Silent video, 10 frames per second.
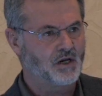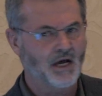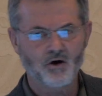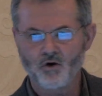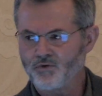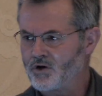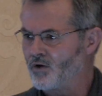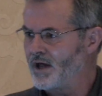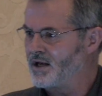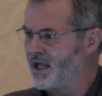I don't know if you know
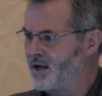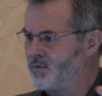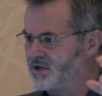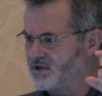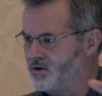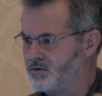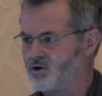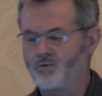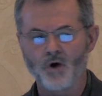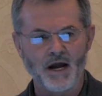that name. He's a
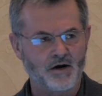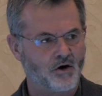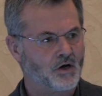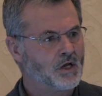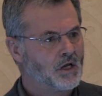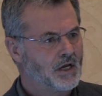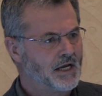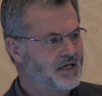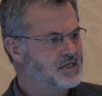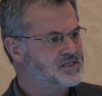good writer.
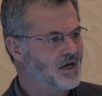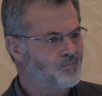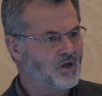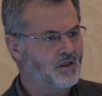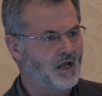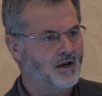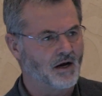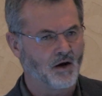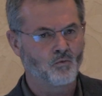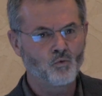He did something that
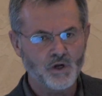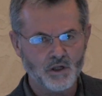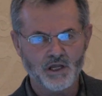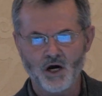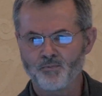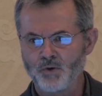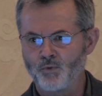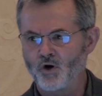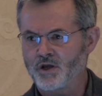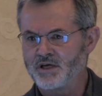really helped the
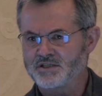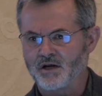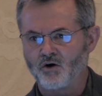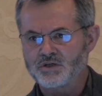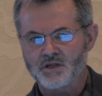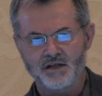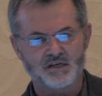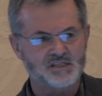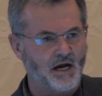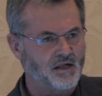book. He said, it's like the
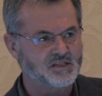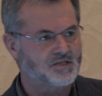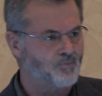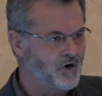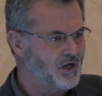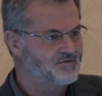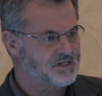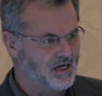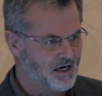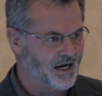silent spring of
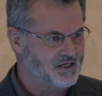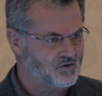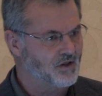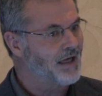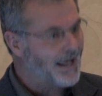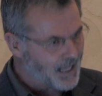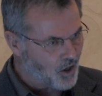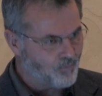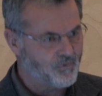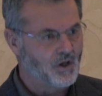psychiatry. That
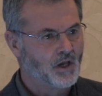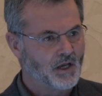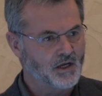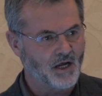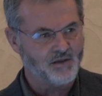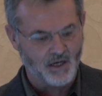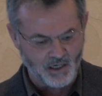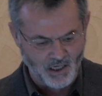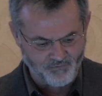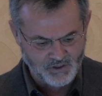helped. He got that on
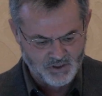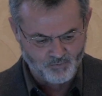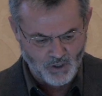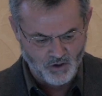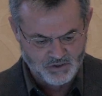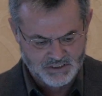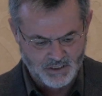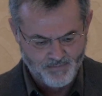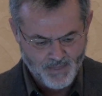Huffington Post.